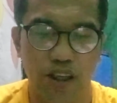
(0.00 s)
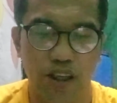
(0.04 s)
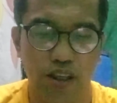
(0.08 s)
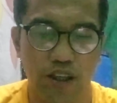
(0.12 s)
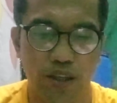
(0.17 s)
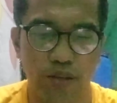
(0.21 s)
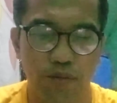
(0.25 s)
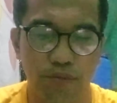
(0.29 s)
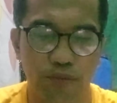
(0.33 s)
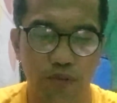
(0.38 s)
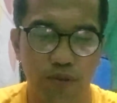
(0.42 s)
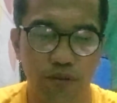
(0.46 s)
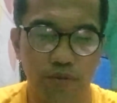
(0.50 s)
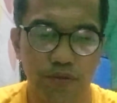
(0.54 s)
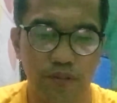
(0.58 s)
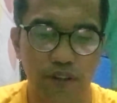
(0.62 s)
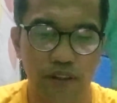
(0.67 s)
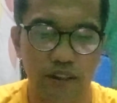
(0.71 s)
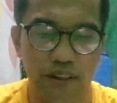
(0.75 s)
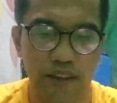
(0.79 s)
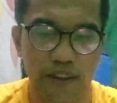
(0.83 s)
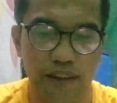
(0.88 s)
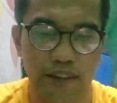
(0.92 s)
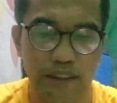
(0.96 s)
Remove
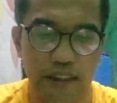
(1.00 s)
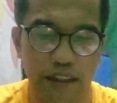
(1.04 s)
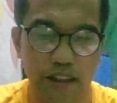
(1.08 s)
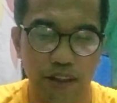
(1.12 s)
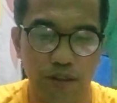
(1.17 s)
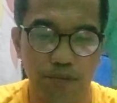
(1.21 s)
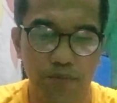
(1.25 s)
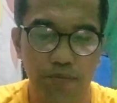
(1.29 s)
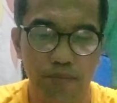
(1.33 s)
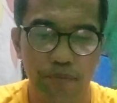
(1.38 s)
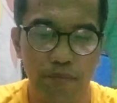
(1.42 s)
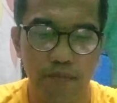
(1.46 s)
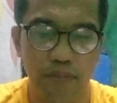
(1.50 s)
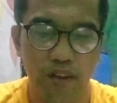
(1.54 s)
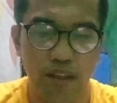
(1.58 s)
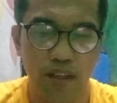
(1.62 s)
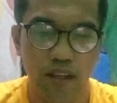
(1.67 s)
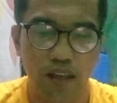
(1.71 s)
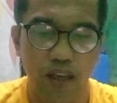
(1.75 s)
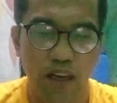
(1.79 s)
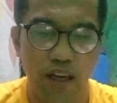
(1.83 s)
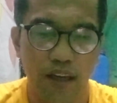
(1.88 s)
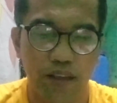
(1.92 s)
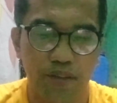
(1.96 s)
steam.
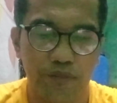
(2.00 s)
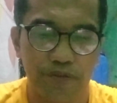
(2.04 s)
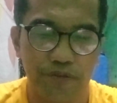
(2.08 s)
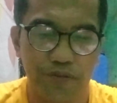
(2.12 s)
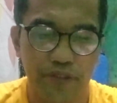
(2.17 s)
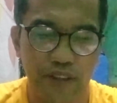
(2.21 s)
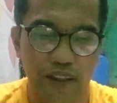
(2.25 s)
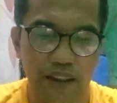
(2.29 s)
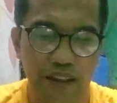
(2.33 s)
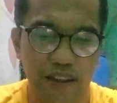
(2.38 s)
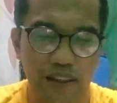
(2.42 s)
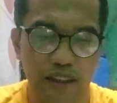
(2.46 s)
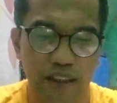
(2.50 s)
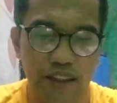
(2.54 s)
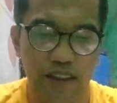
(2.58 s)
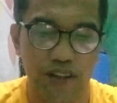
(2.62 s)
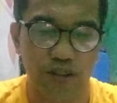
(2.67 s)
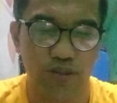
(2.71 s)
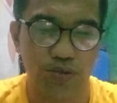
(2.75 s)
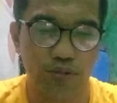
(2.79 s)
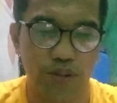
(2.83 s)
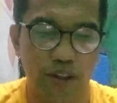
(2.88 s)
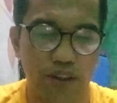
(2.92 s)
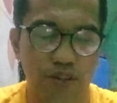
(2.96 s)
Feed
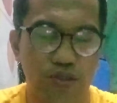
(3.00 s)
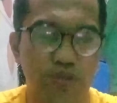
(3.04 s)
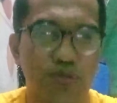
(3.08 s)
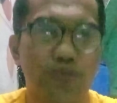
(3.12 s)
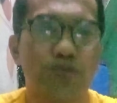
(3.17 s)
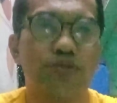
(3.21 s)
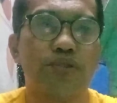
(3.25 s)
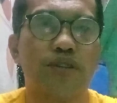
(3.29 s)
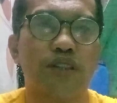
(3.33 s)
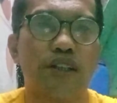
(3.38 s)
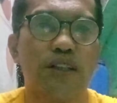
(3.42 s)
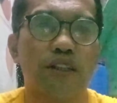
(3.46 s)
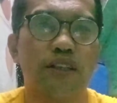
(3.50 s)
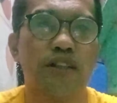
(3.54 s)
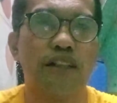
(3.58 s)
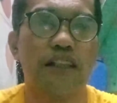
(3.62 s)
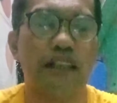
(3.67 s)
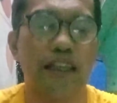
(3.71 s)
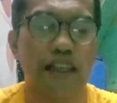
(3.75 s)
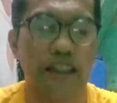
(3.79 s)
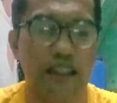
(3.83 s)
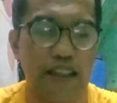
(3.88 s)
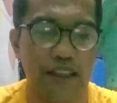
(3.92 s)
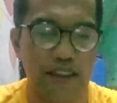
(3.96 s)
into a juicer
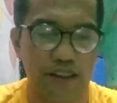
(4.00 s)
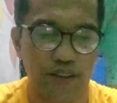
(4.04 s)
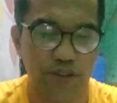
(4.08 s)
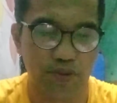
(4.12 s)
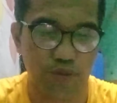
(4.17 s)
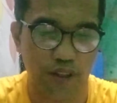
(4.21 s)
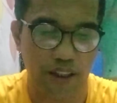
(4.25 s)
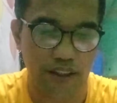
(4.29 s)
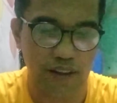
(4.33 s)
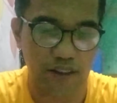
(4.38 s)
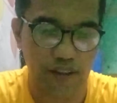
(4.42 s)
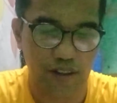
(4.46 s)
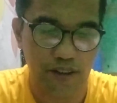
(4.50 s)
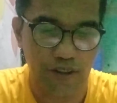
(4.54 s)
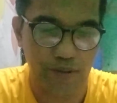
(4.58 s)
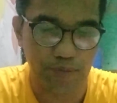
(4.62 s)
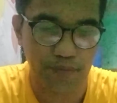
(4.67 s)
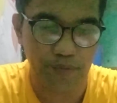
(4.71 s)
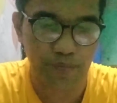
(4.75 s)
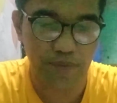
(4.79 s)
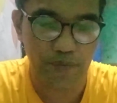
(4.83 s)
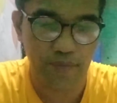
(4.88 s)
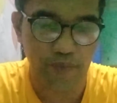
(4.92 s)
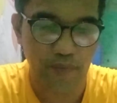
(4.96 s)
in trance.
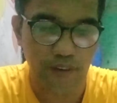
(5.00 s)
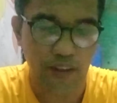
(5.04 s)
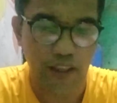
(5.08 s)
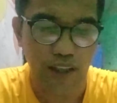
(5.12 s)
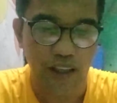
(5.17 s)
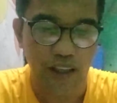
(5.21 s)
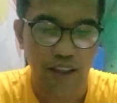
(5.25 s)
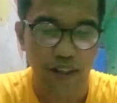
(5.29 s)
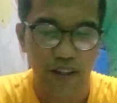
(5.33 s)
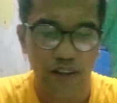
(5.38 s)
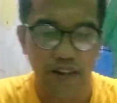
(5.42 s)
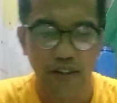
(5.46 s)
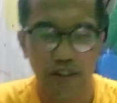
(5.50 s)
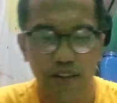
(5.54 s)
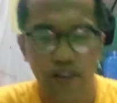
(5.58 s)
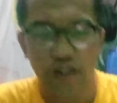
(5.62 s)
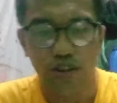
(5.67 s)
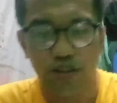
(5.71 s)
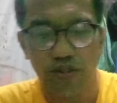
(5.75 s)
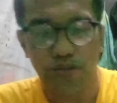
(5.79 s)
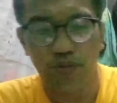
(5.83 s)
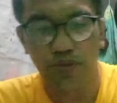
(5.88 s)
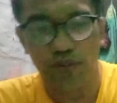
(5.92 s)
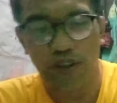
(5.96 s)

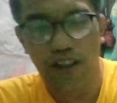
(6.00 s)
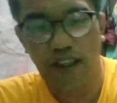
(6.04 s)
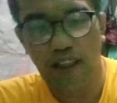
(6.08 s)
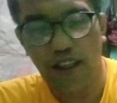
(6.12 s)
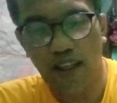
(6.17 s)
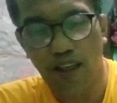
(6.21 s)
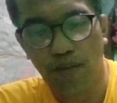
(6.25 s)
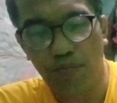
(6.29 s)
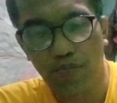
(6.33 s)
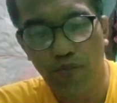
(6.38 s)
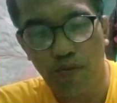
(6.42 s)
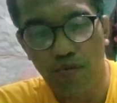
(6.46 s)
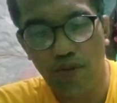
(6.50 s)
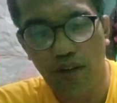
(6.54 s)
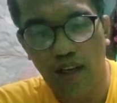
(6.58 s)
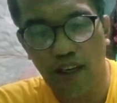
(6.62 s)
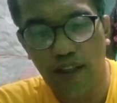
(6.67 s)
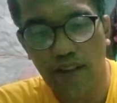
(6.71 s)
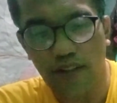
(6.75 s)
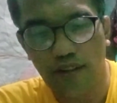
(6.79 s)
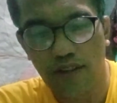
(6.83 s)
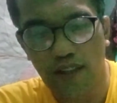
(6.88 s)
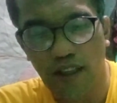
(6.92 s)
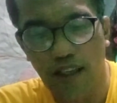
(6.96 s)
So, yan lang po
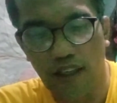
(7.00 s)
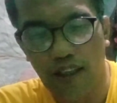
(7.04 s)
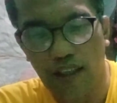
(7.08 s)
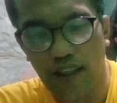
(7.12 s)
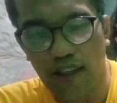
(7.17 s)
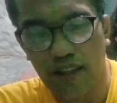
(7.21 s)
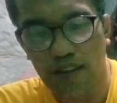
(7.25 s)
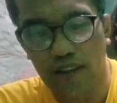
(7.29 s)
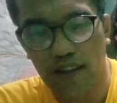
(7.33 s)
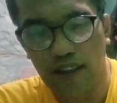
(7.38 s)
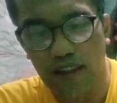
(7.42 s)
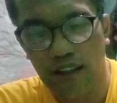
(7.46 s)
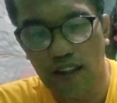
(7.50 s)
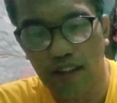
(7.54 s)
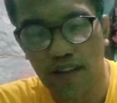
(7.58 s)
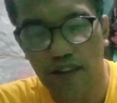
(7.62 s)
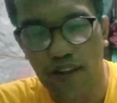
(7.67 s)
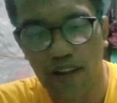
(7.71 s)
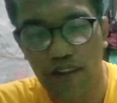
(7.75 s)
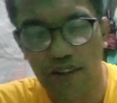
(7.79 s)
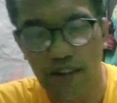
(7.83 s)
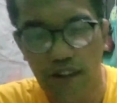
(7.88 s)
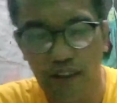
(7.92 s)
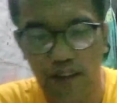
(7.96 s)
guys ang ating
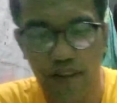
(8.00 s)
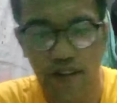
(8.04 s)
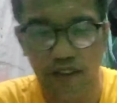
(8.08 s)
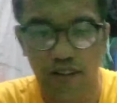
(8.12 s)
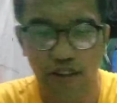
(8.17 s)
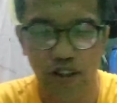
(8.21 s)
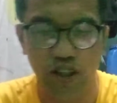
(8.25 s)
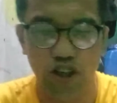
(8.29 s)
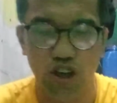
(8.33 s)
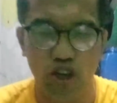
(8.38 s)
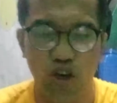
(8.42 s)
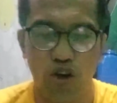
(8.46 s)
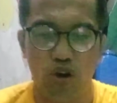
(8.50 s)
ingredients.